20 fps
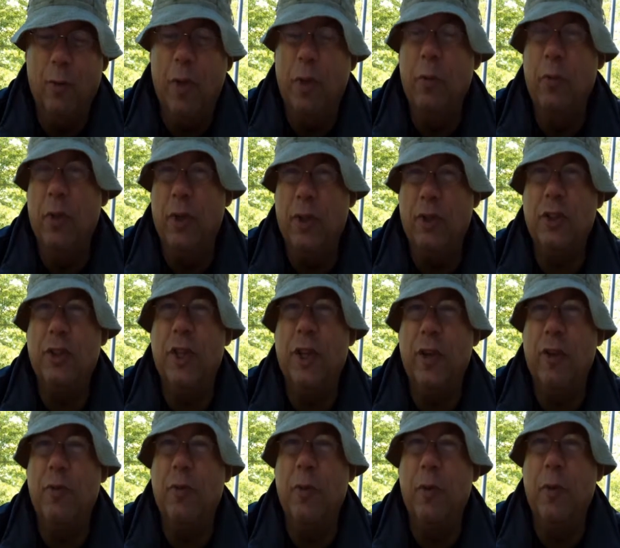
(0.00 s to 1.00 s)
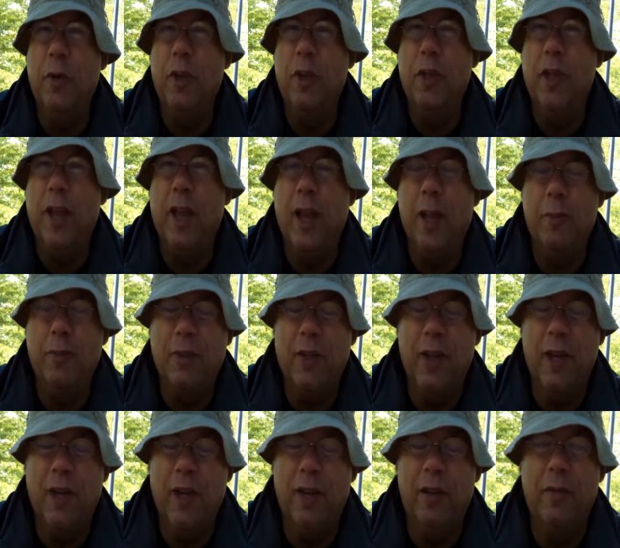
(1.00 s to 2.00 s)
We will share food at the
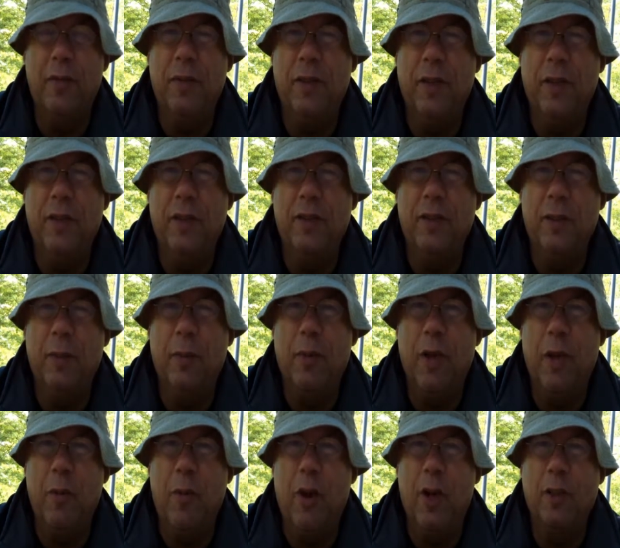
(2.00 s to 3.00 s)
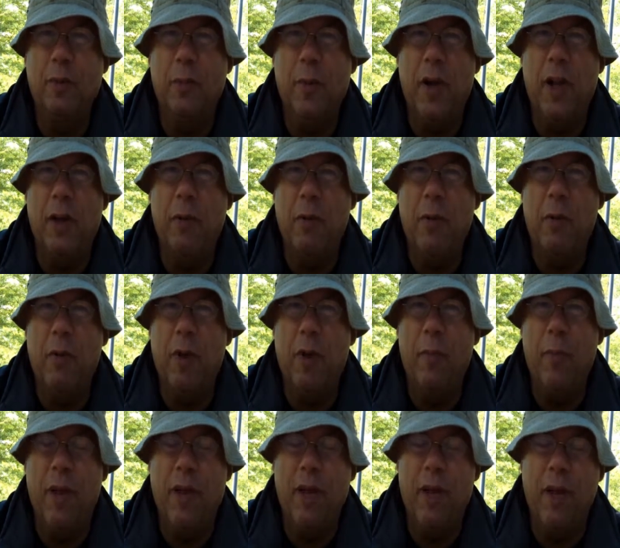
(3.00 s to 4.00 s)
campsite if somebody walks by and we
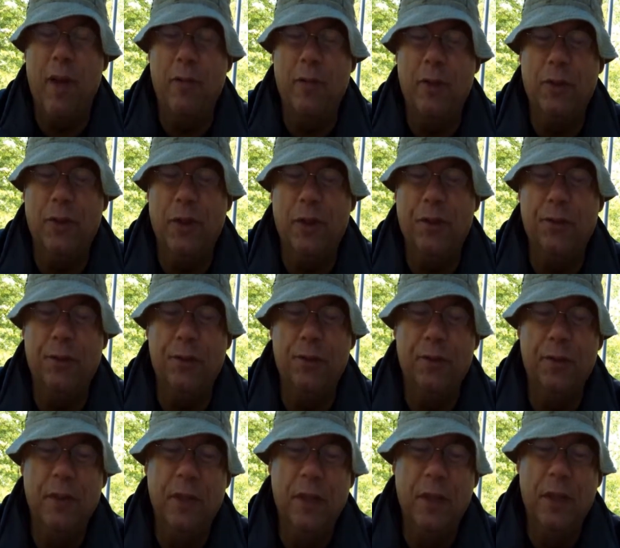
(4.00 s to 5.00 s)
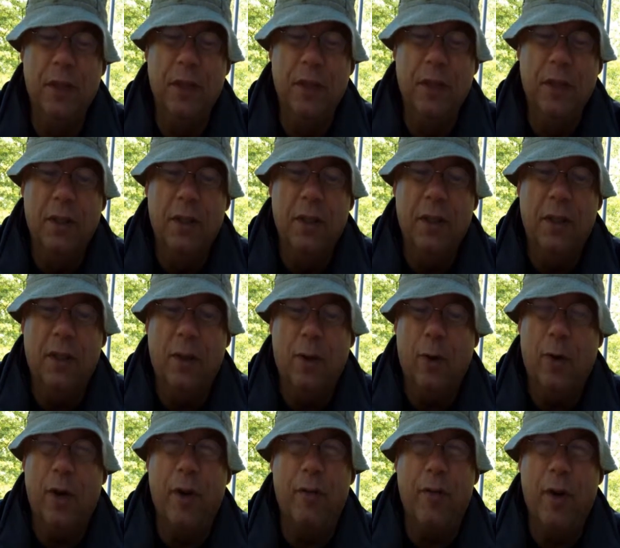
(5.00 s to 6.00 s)
want to make conversation.
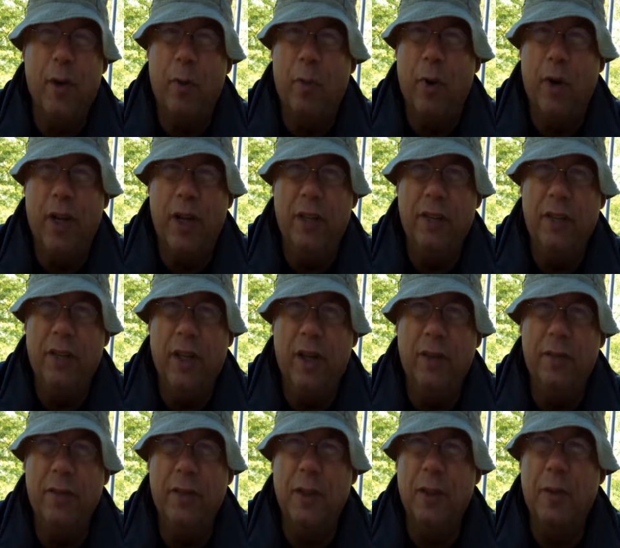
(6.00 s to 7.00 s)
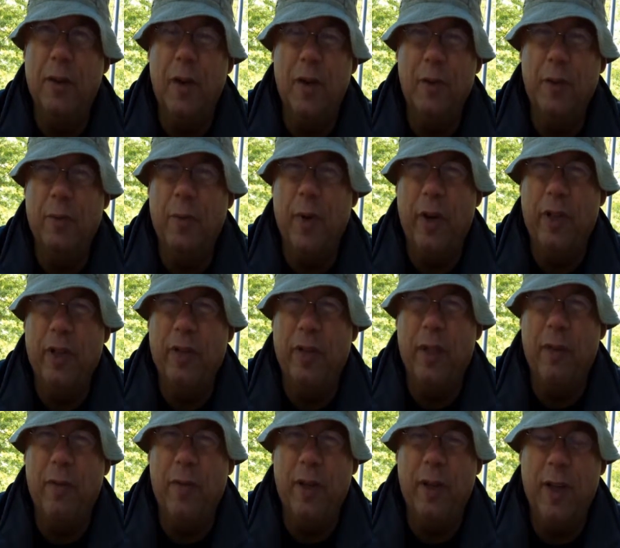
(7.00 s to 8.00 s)
Or if you break stuff, you always break
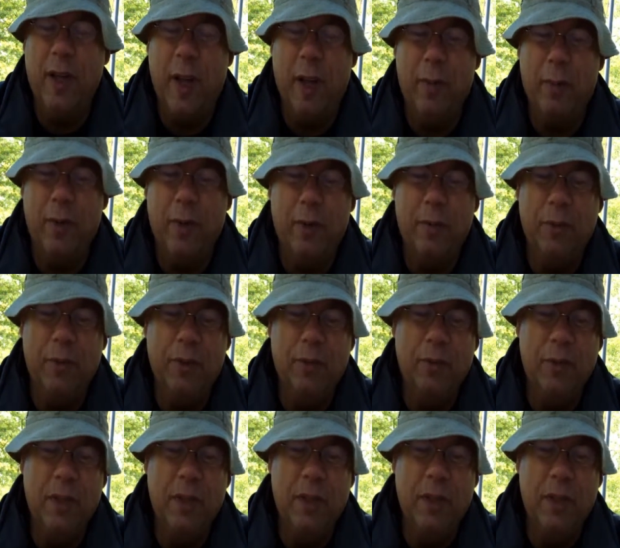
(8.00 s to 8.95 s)
stuff on camp trips.